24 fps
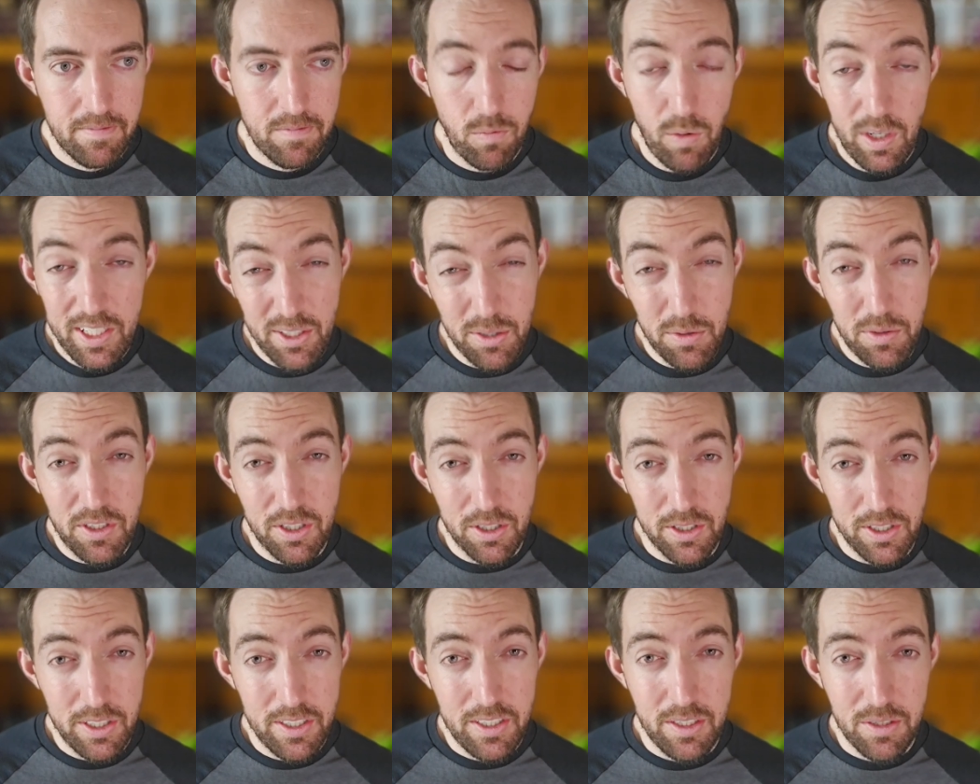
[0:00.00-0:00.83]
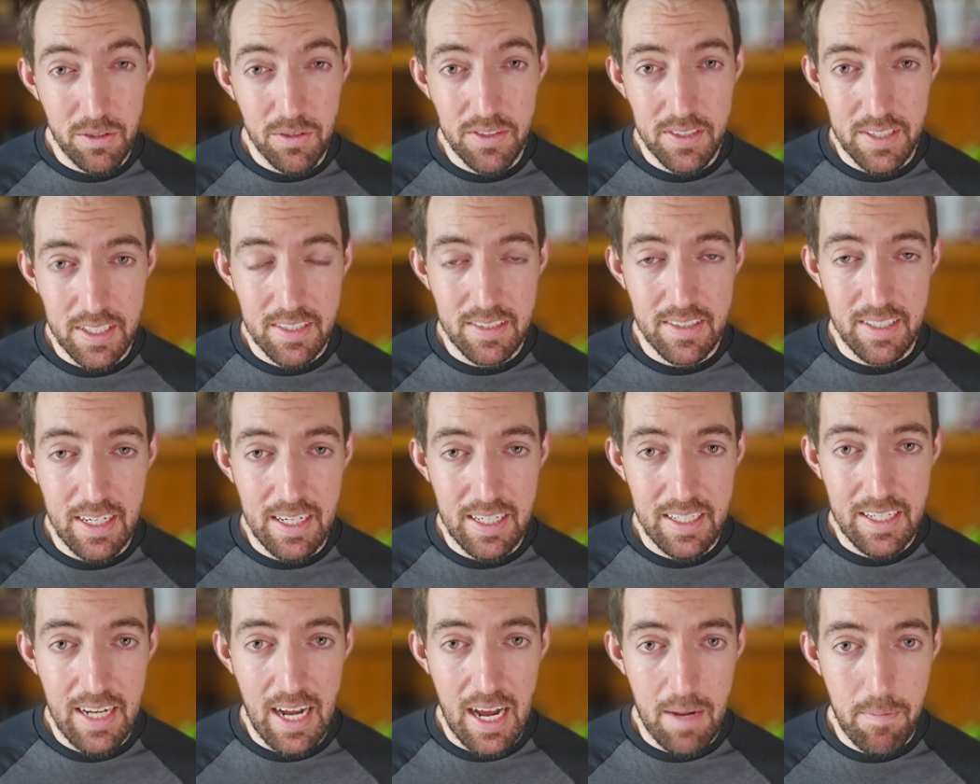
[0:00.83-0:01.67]
While you could use this
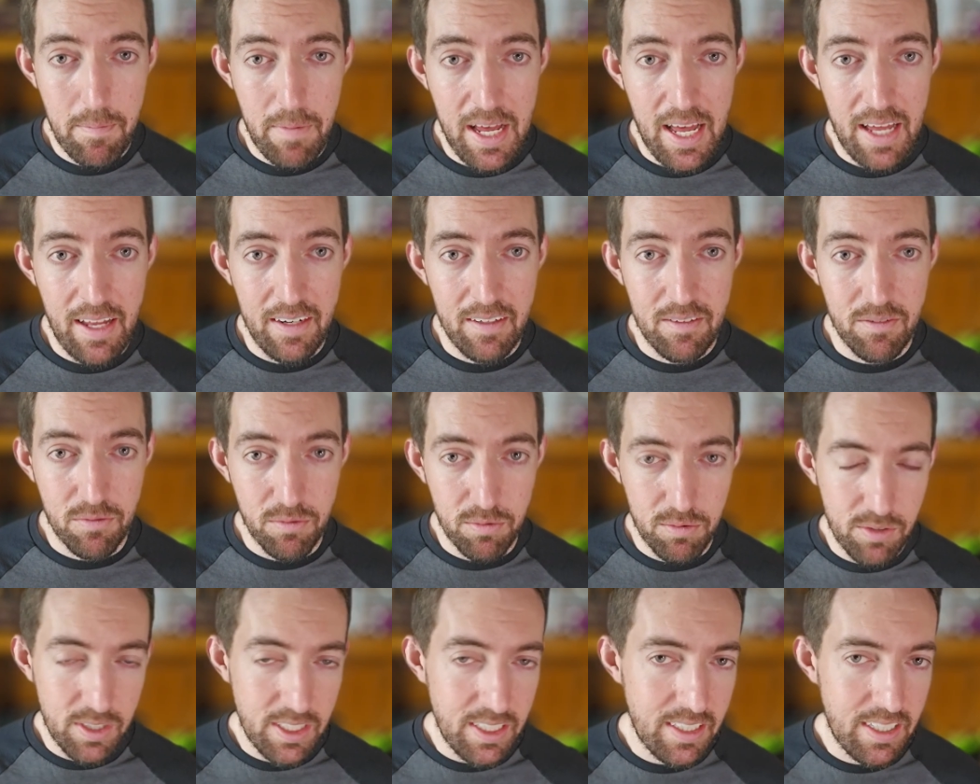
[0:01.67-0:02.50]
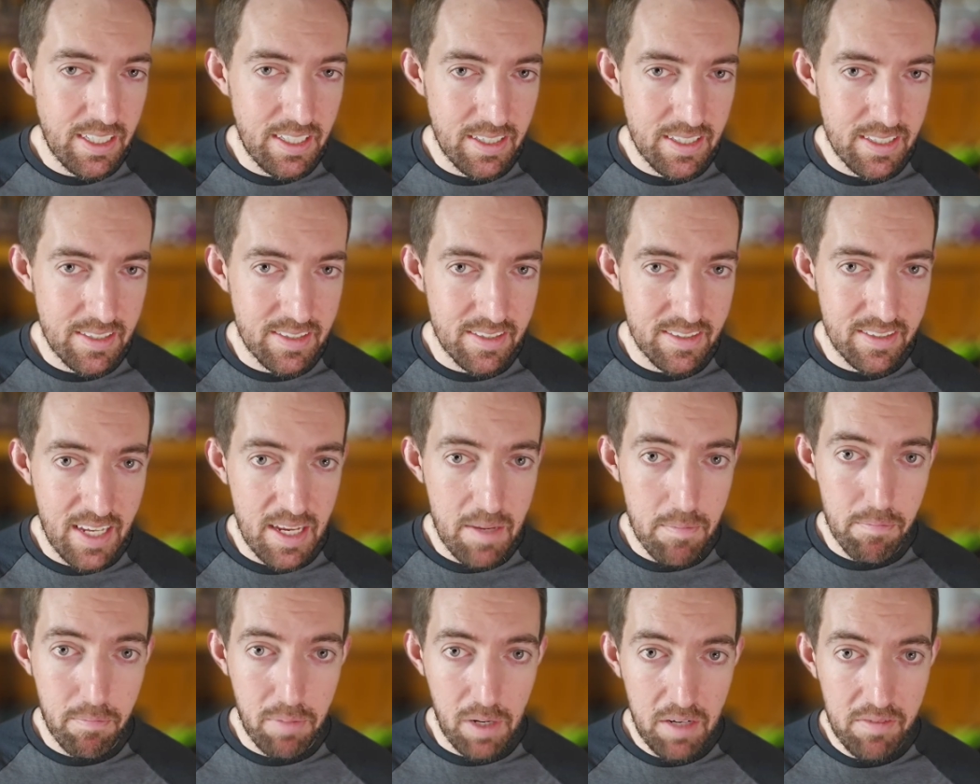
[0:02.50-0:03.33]
in combat, really this is a
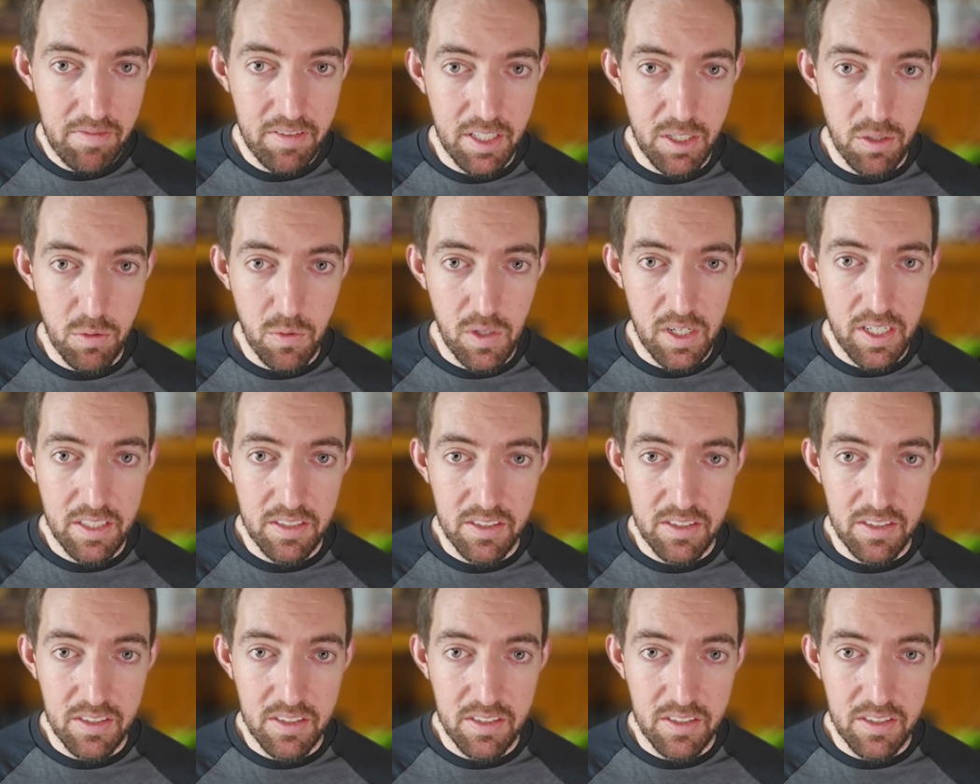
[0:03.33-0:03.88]
buff that you want to